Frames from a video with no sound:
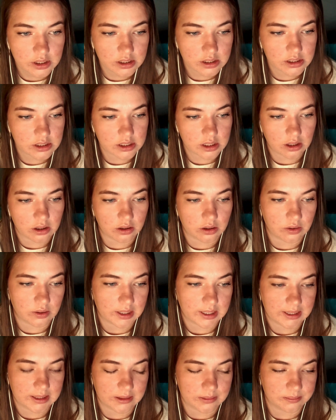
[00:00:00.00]
So
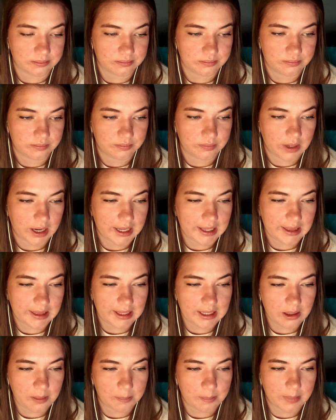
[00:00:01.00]
I
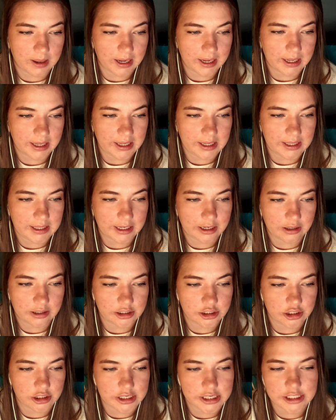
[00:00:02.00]
think my
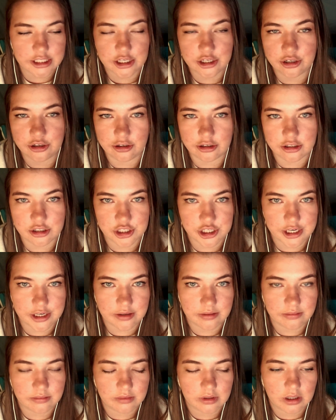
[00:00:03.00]
character is an
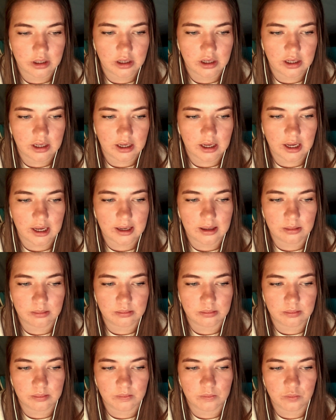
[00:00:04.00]
urchin,
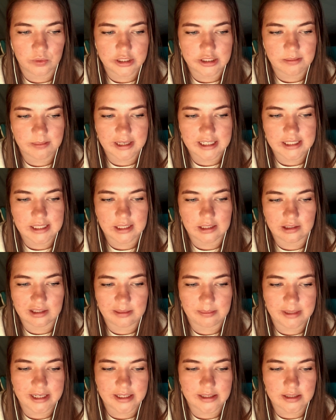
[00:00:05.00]
which basically
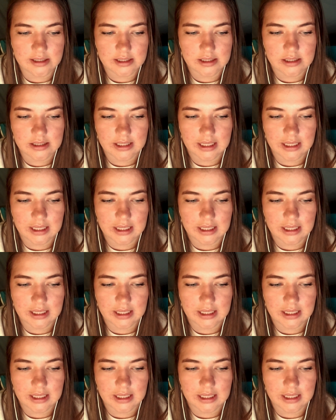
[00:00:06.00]
means